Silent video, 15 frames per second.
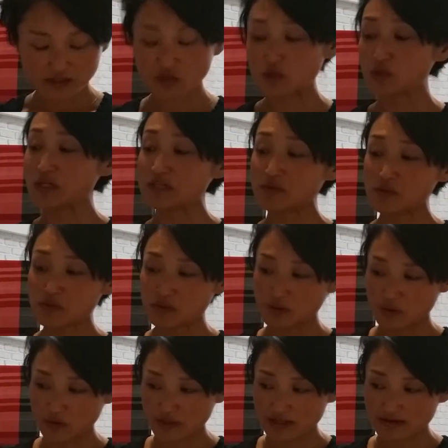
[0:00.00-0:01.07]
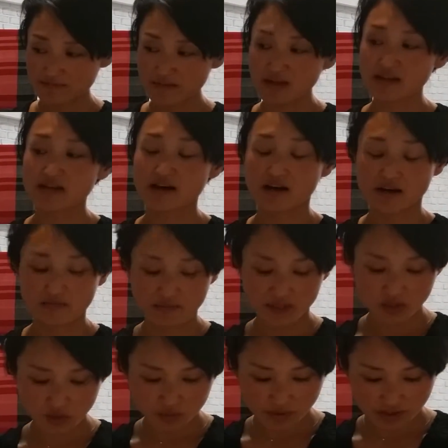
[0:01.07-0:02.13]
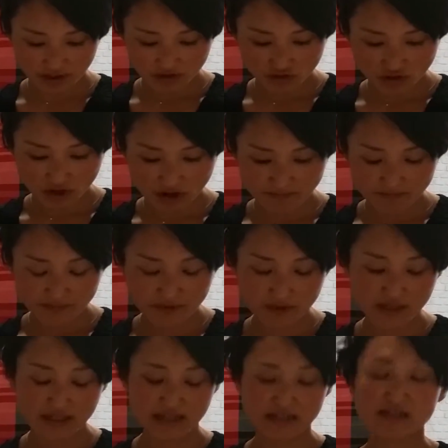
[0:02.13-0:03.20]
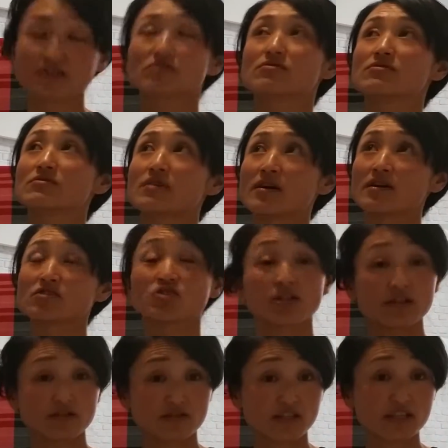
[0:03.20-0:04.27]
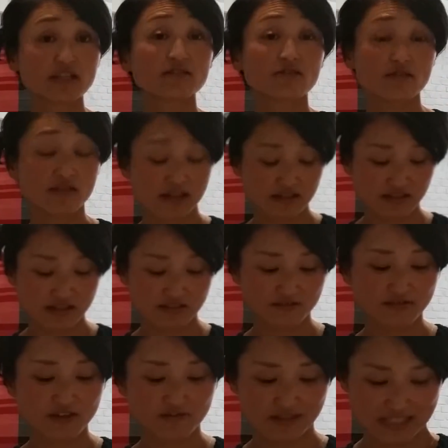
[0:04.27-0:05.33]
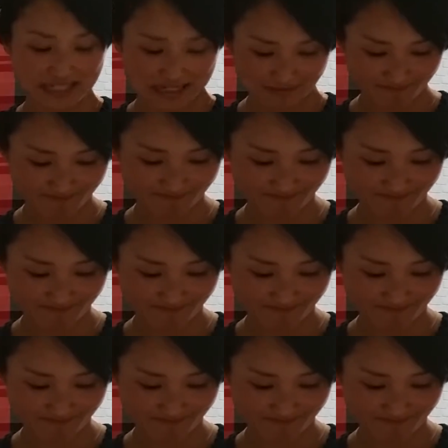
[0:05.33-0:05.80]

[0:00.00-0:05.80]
to install them in Hamid's workshop in January 2015.